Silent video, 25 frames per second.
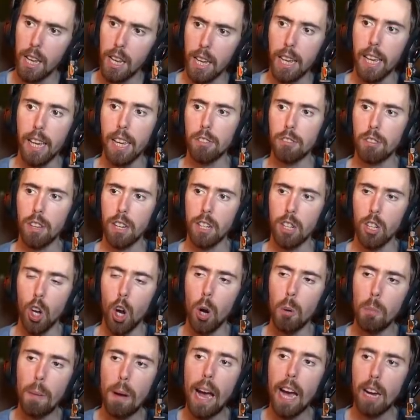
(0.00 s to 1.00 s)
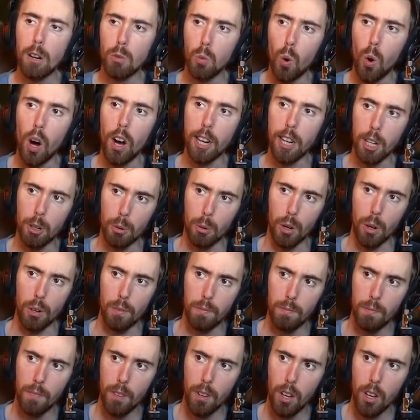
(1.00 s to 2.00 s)
He is a nomad wanderer
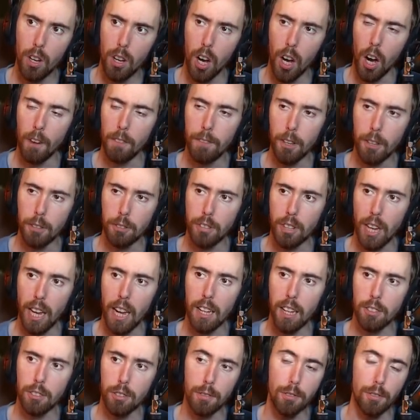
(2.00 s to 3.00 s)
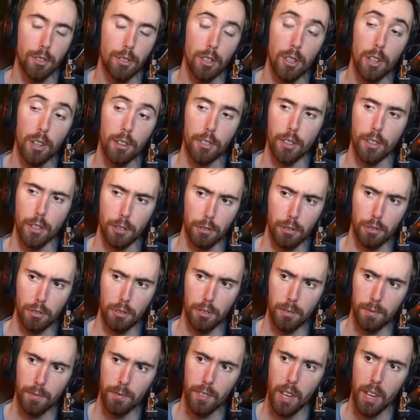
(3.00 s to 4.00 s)
of the sands of Silithus.